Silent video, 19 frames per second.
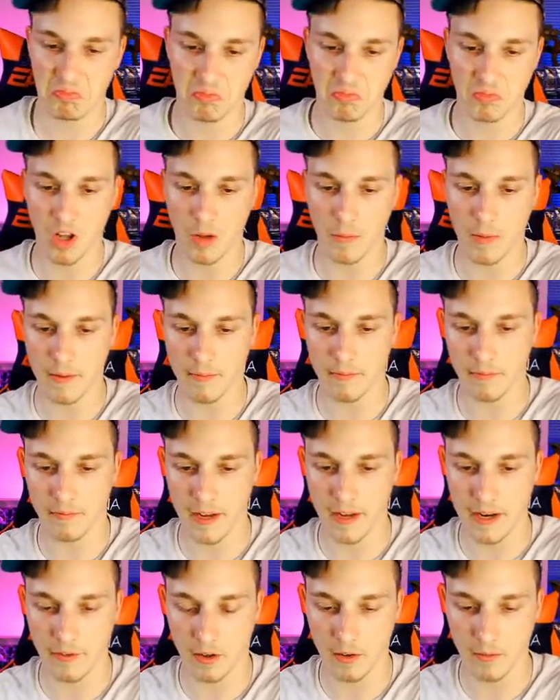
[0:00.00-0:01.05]
Not my
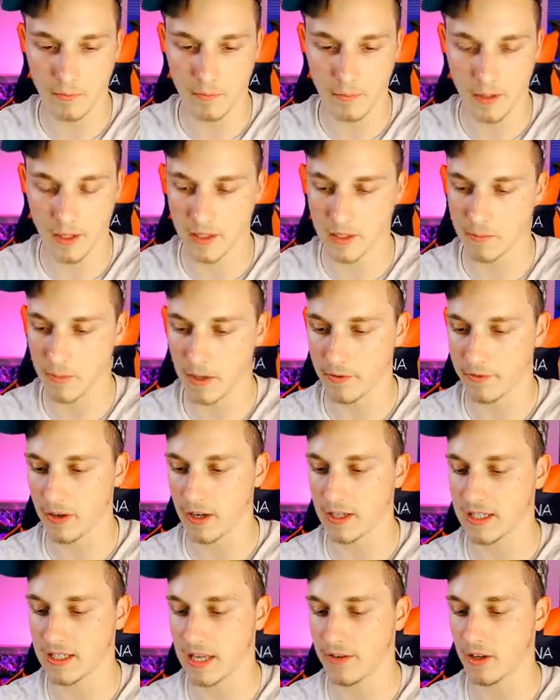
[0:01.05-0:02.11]
favorite, but it's my
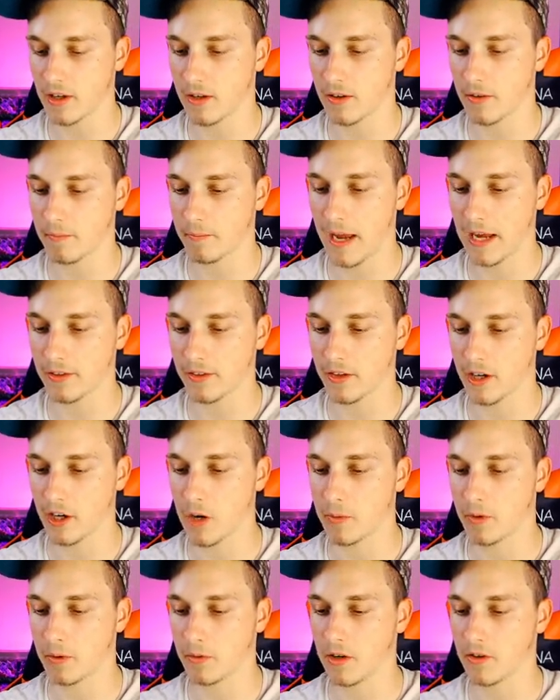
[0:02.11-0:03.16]
first ever pack that I
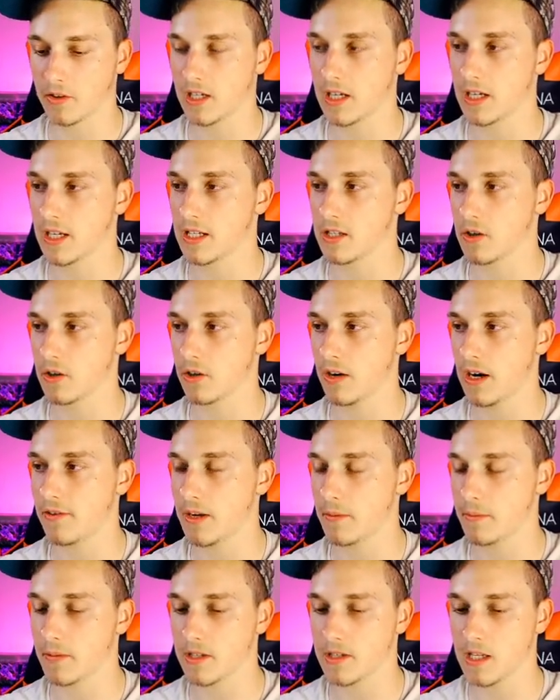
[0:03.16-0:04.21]
opened when I was good. So
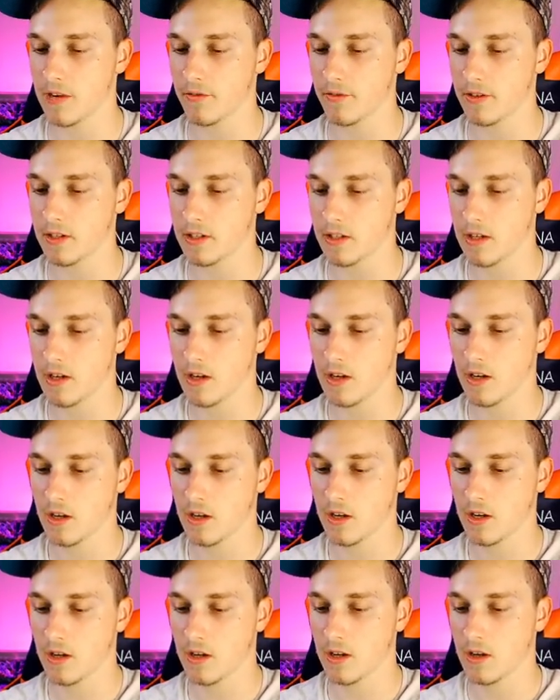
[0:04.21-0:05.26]
Gravekeeper Servant,
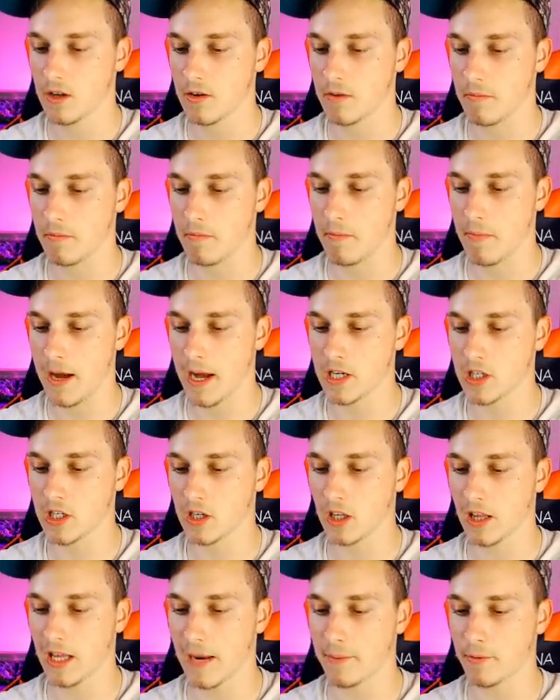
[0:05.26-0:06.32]

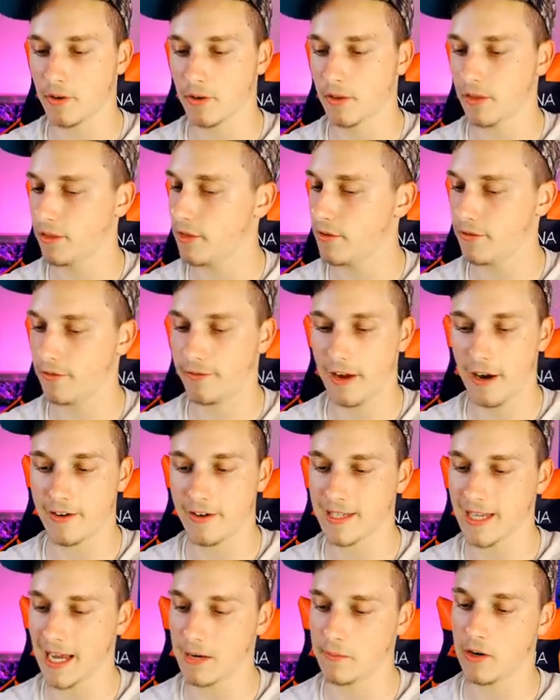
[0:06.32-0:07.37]
Magical Labyrinth,
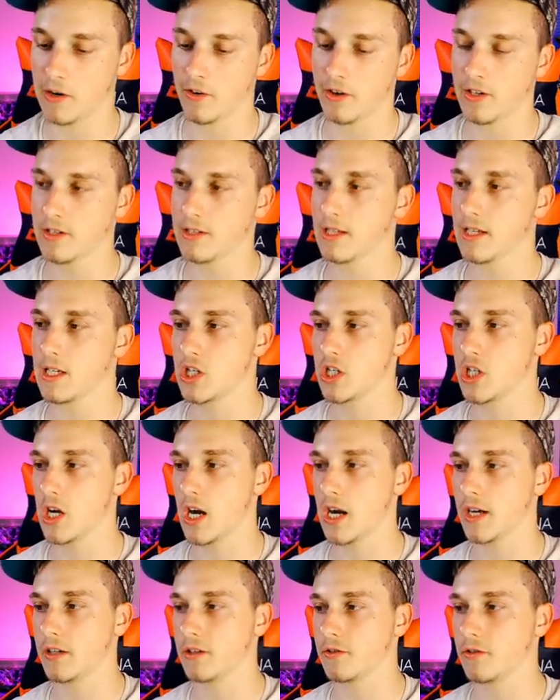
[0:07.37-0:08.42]
Fairy's Hand Mirror, just a
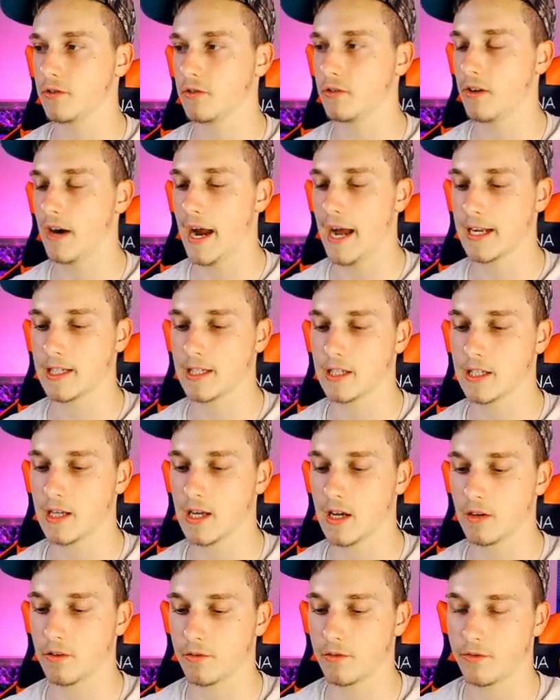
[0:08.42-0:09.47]
giant rat,
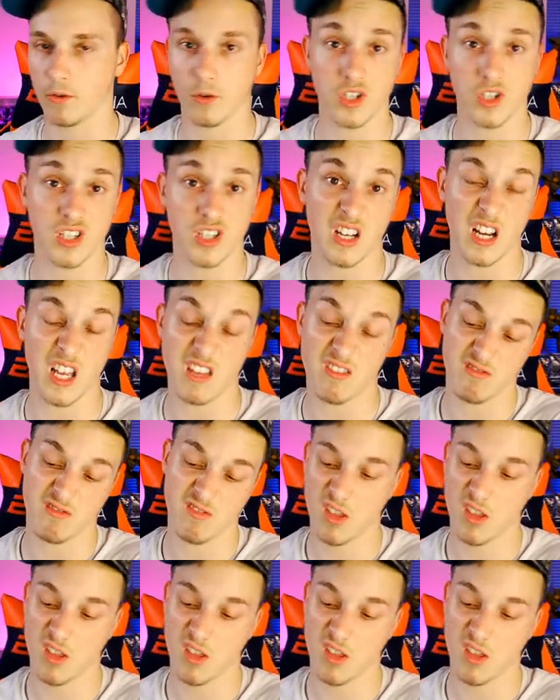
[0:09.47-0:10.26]
unfortunately.